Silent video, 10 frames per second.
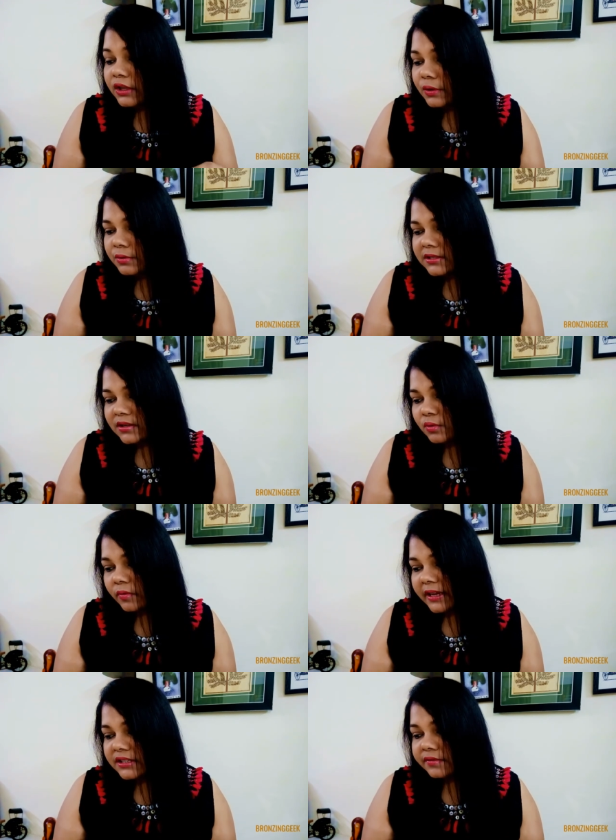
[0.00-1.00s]
Use it
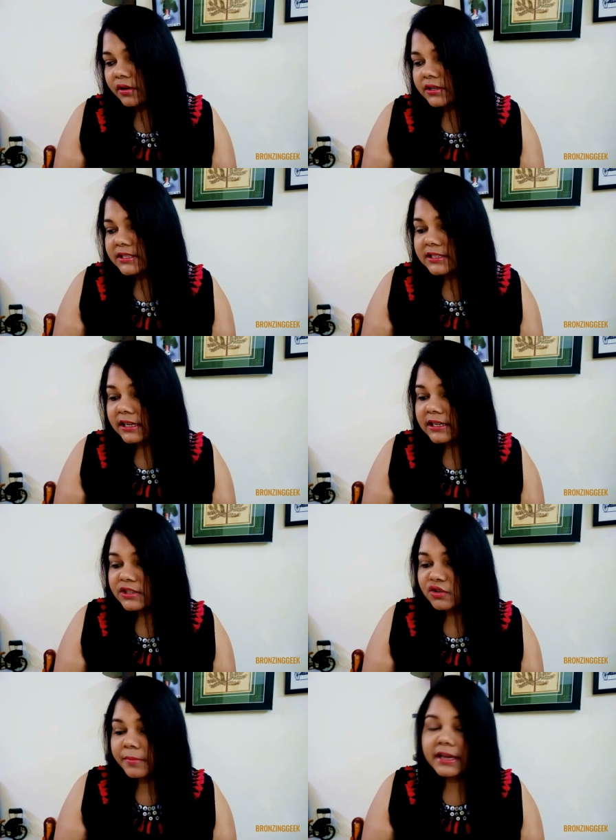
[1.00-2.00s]
wet for a
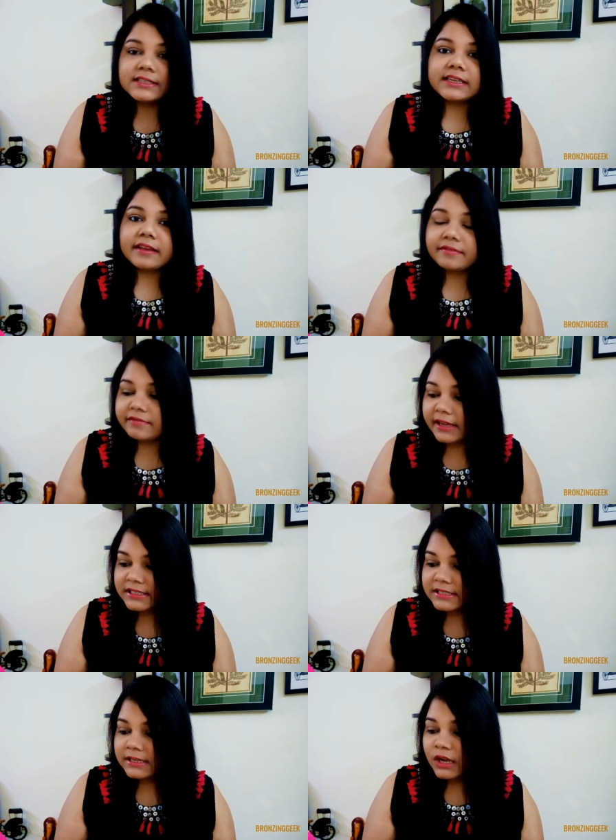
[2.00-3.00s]
stunning dramatic
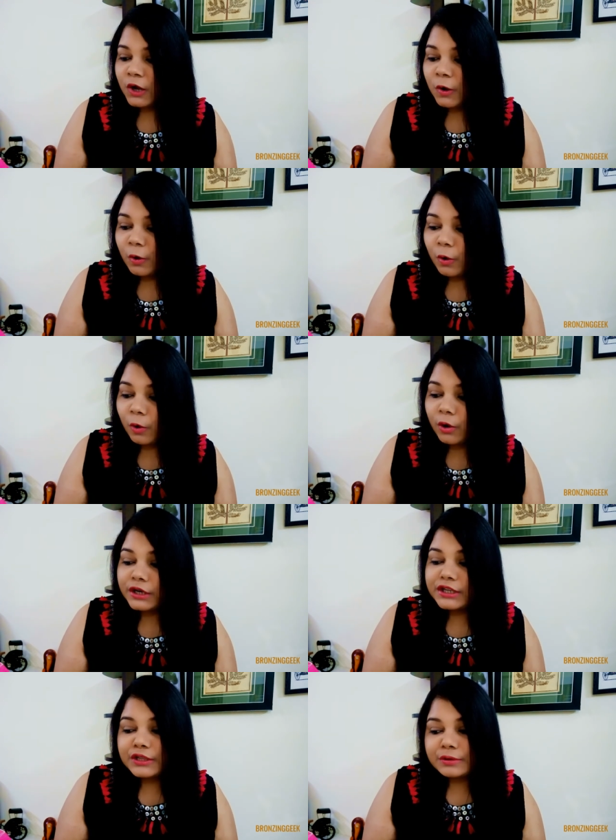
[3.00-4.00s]
effect,
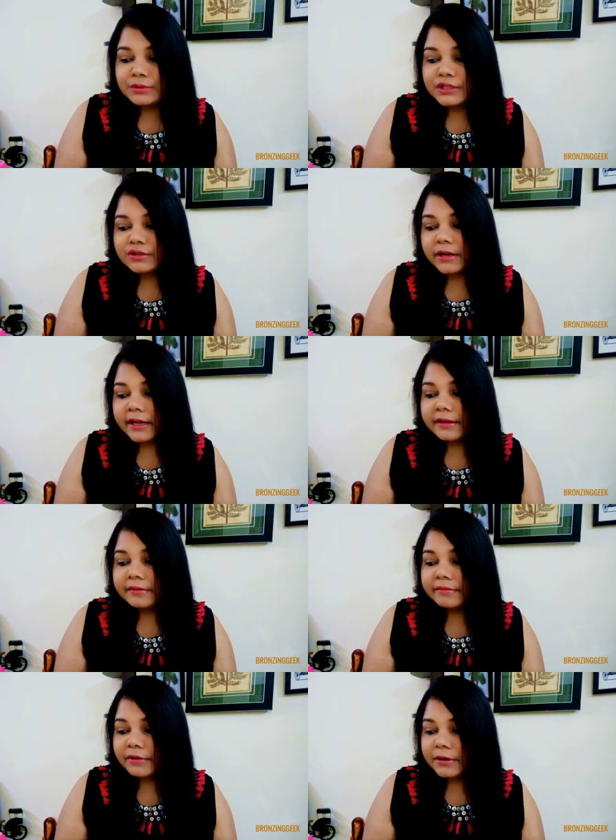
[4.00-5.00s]
or use it
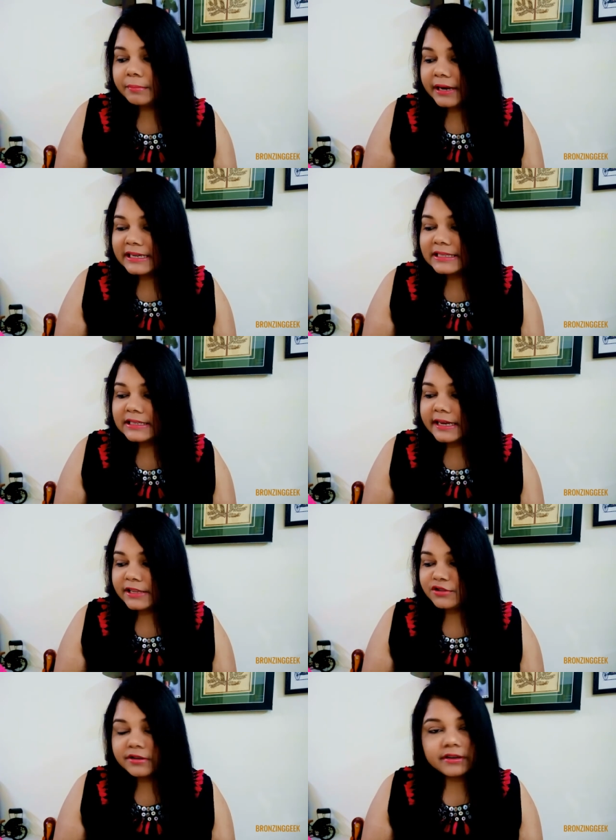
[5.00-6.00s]
dry for a blended
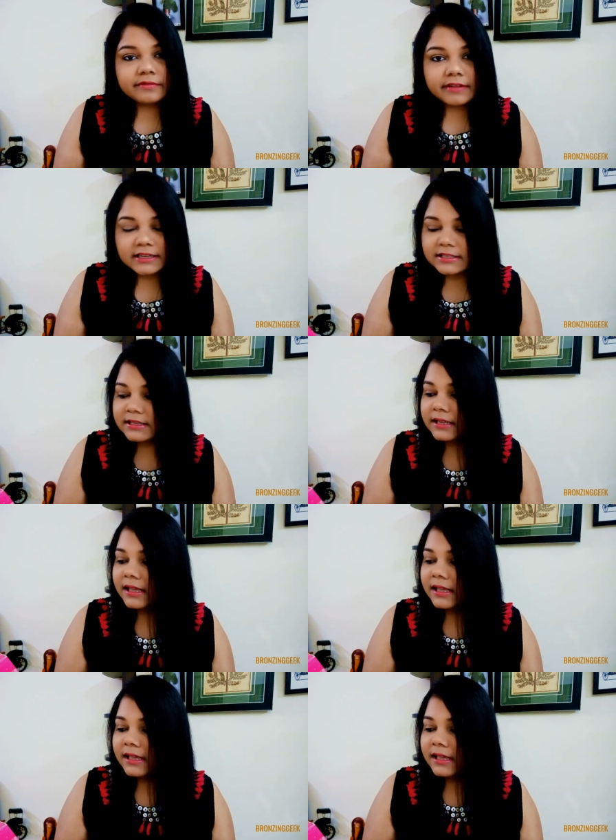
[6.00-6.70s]
natural effect.